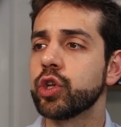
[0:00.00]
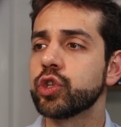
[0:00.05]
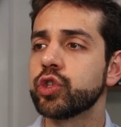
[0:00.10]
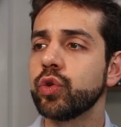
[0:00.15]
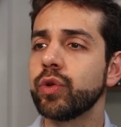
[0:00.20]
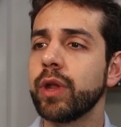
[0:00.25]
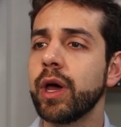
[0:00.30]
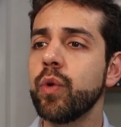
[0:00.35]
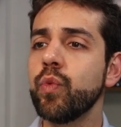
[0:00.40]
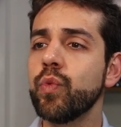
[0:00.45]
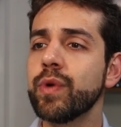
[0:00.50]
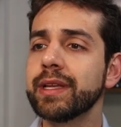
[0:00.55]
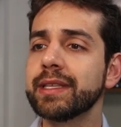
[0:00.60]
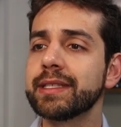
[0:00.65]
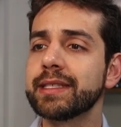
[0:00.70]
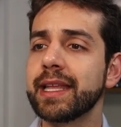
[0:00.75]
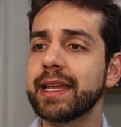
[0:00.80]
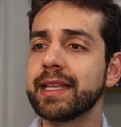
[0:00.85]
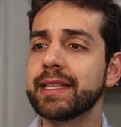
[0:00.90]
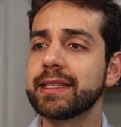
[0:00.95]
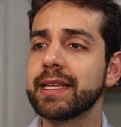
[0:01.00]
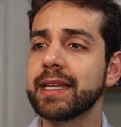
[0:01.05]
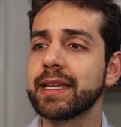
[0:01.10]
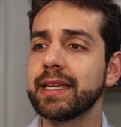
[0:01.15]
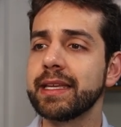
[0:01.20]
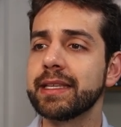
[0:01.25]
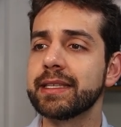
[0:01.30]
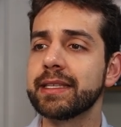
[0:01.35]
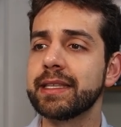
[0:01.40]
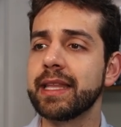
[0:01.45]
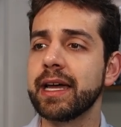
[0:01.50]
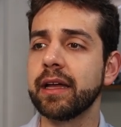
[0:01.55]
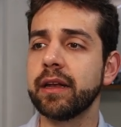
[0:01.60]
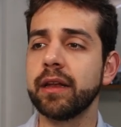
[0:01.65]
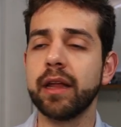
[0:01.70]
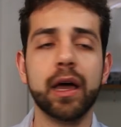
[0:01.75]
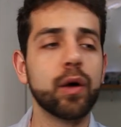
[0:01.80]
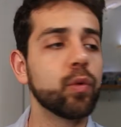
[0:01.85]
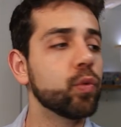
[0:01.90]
So now once that it's done,